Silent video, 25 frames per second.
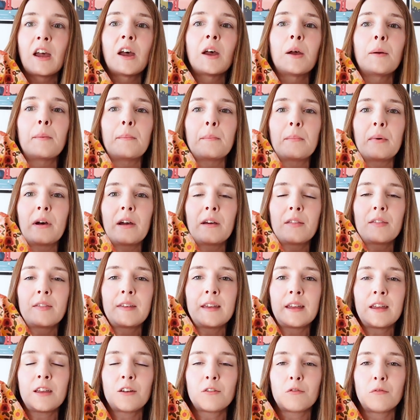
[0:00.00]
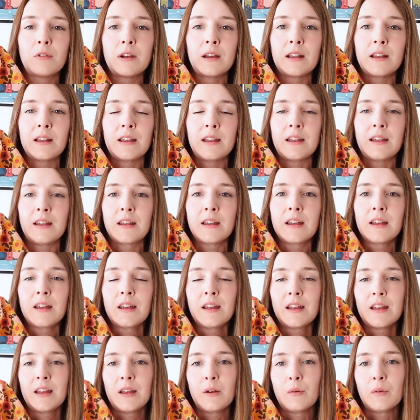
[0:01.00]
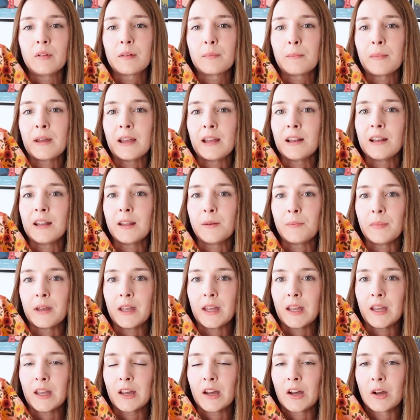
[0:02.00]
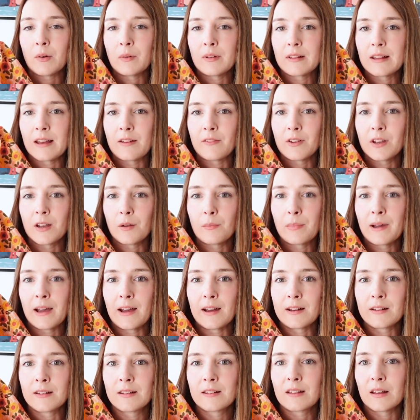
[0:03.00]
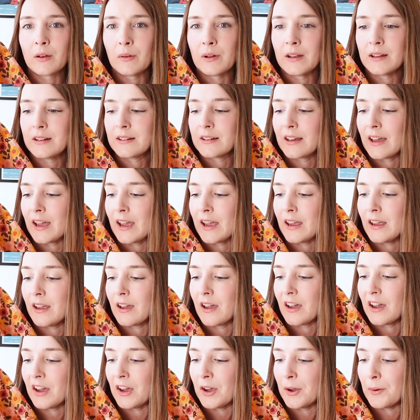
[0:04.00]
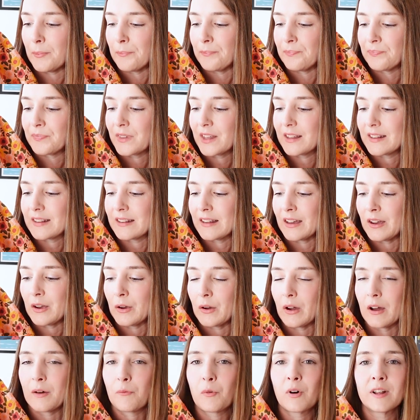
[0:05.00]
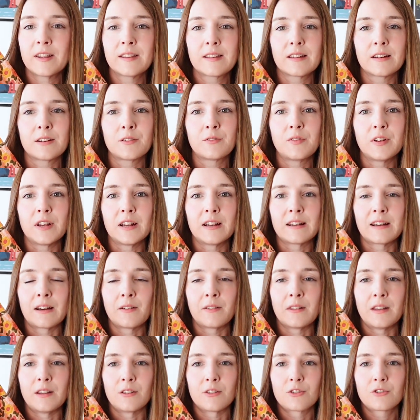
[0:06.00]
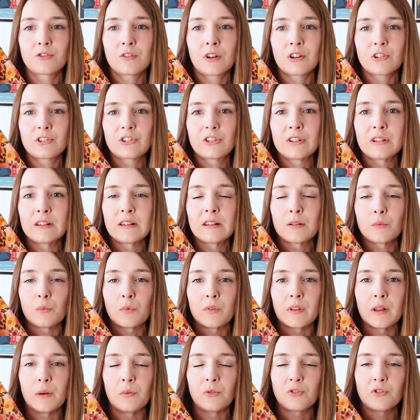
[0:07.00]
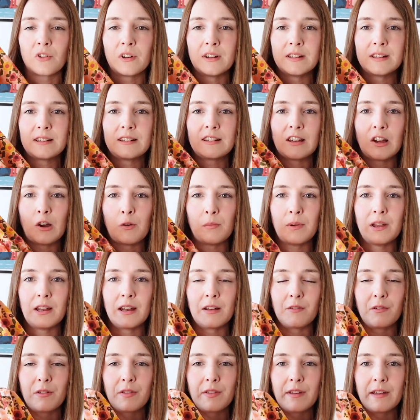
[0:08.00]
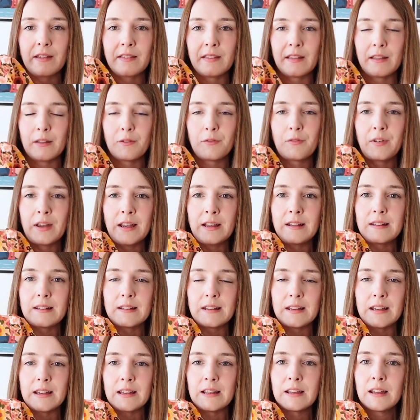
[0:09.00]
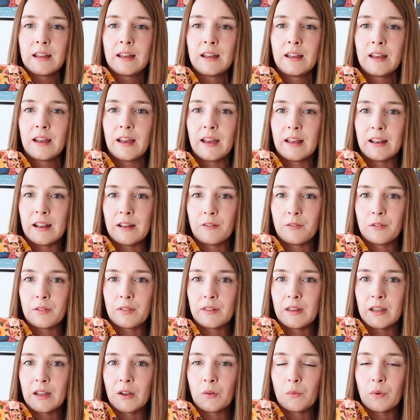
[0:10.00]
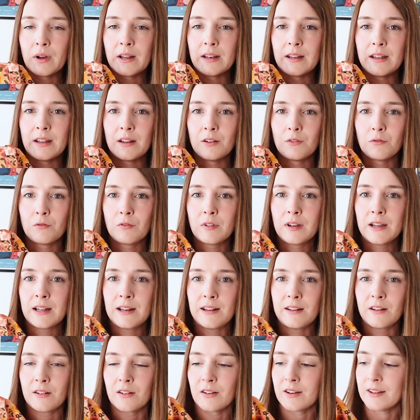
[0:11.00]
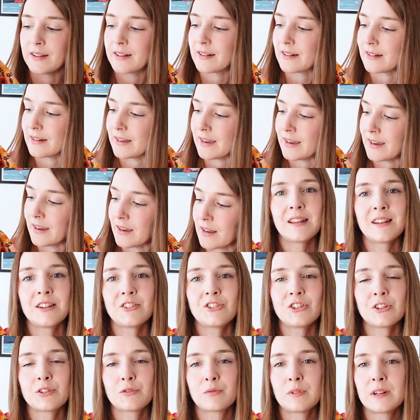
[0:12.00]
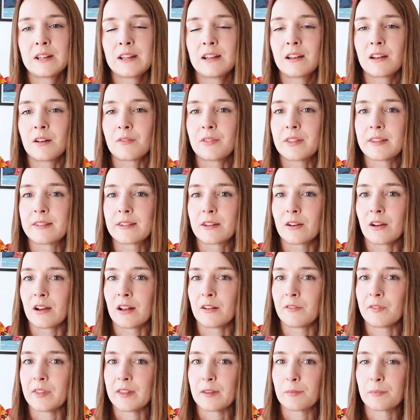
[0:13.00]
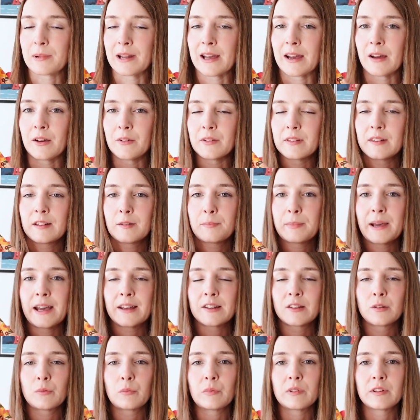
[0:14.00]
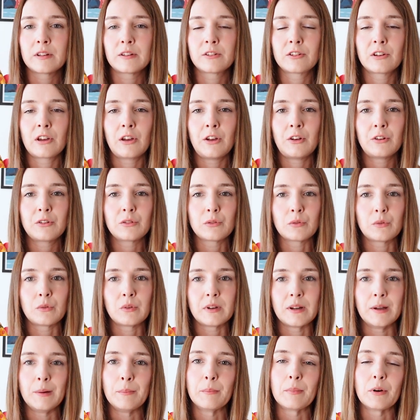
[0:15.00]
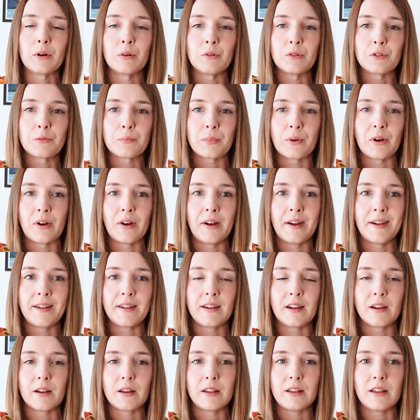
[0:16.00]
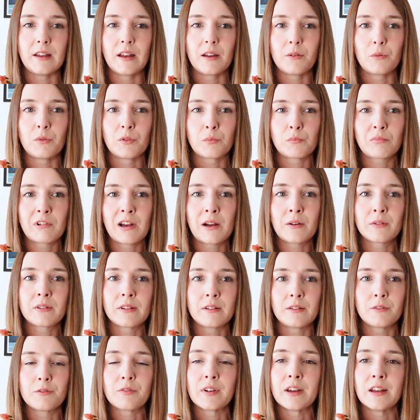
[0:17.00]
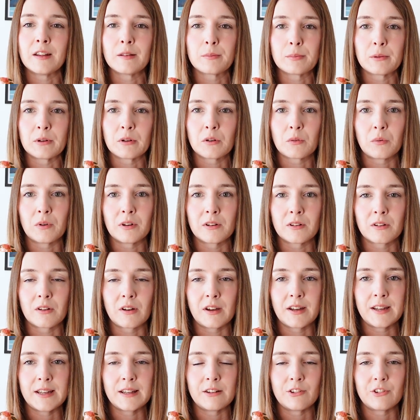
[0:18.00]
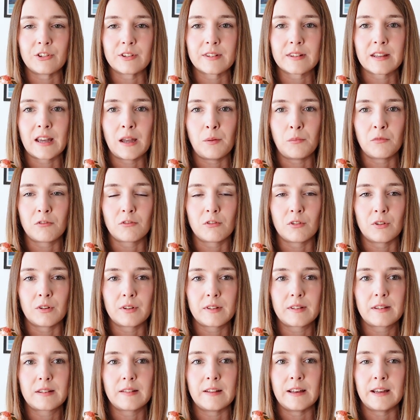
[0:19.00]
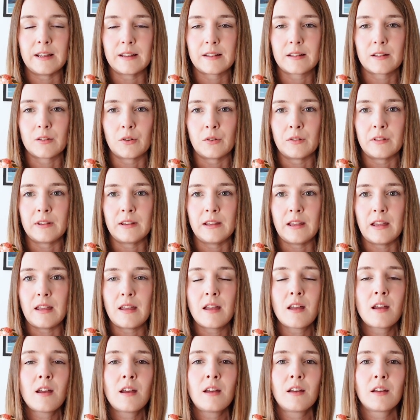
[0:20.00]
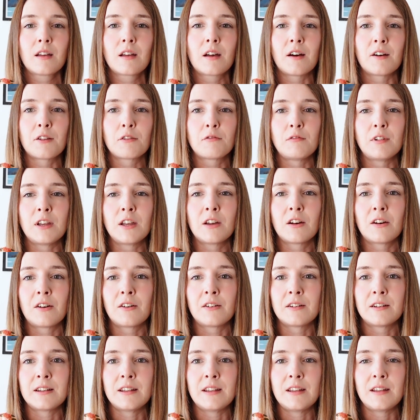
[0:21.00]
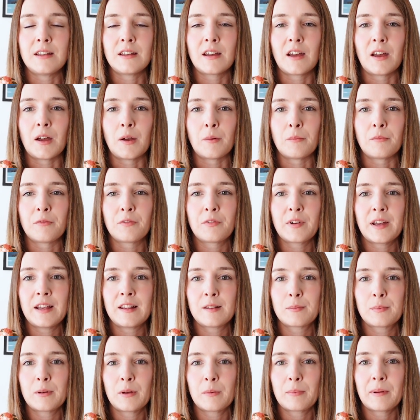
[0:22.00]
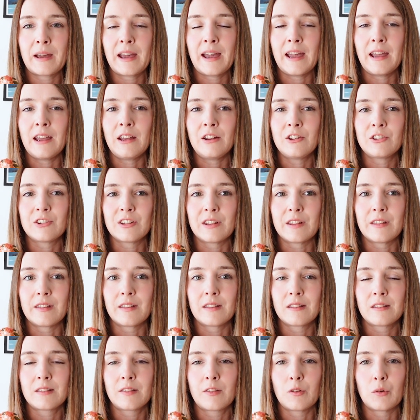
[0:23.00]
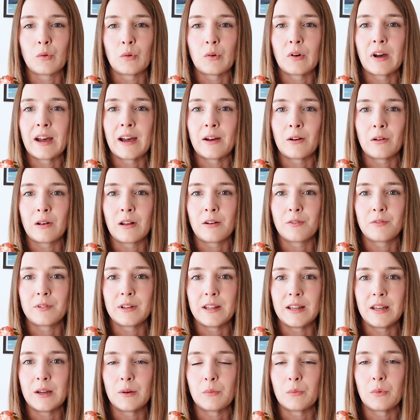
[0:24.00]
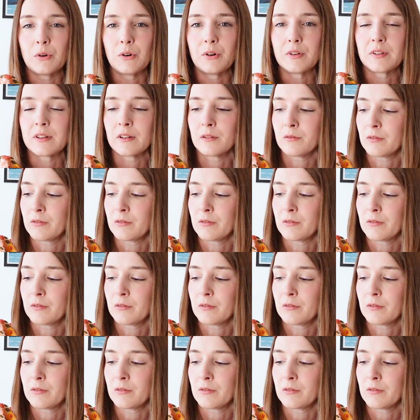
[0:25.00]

Um, but I think really it was mainly me. I was having a bad sewing day. Um, so I, once I'd figured out the instructions and what they were trying to tell me and everything, and the facing and everything went in really nicely. And I just really love the style of this blouse. This pattern was a total impulse buy. I was browsing Facebook one night and just came across this on the Guthrie Ghani um, Facebook page and thought how lovely it was.